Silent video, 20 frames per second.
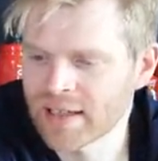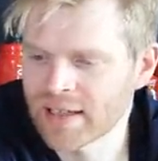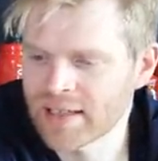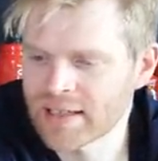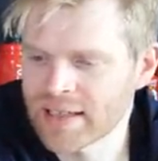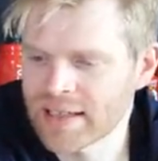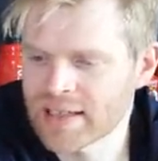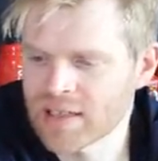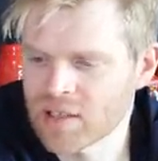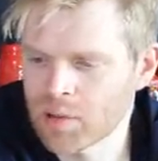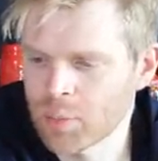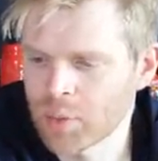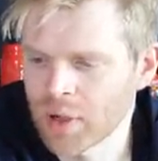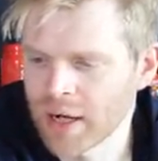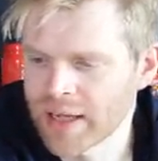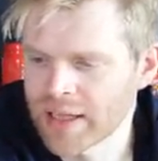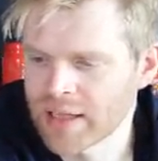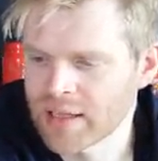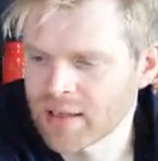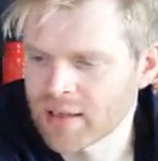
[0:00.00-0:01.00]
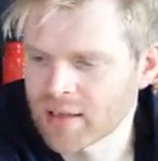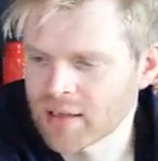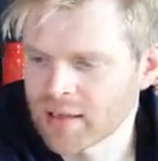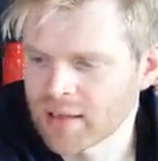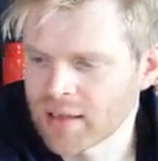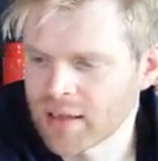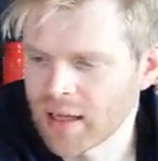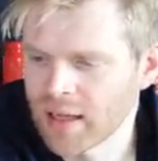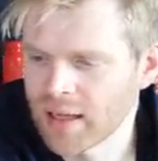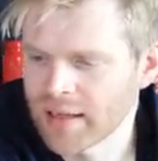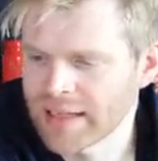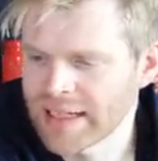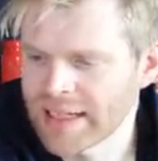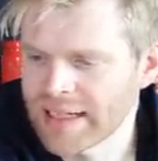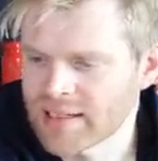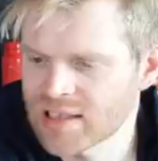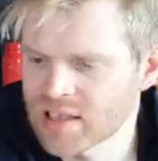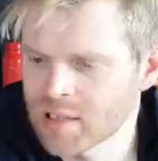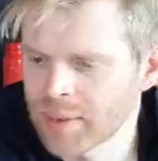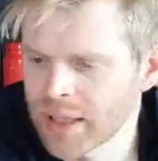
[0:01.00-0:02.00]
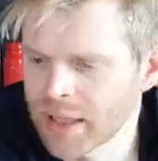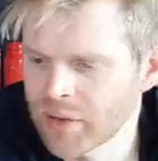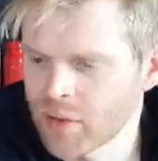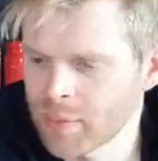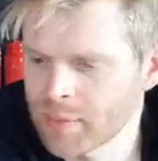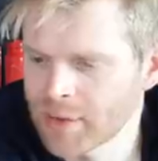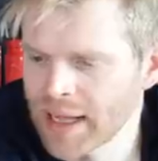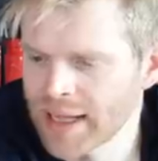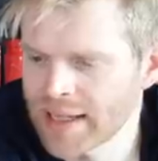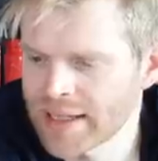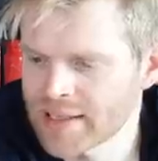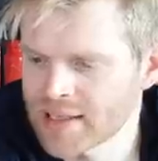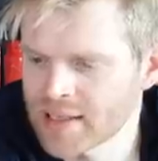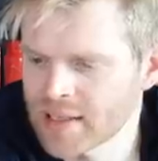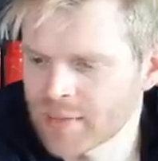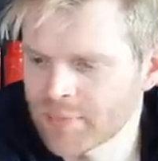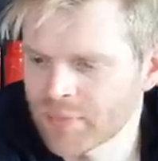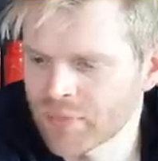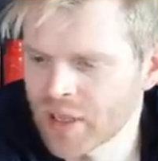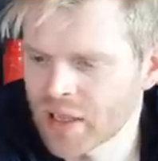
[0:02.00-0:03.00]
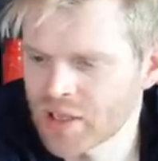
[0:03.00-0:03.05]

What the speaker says: in a disc brake needs to be replaced?